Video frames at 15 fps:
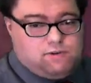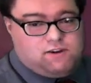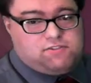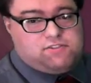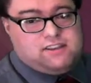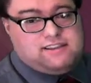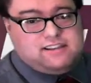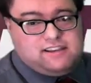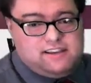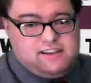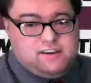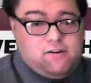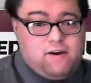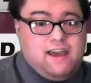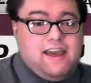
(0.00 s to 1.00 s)
both in Titty
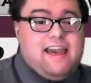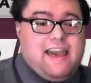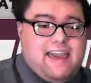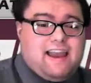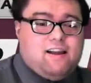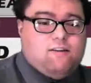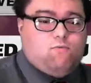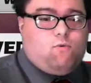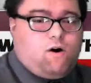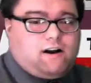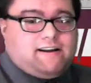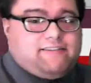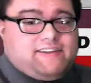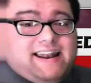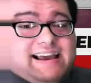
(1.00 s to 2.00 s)
Ute and
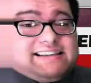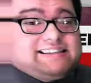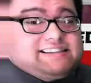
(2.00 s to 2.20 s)
Warren. The next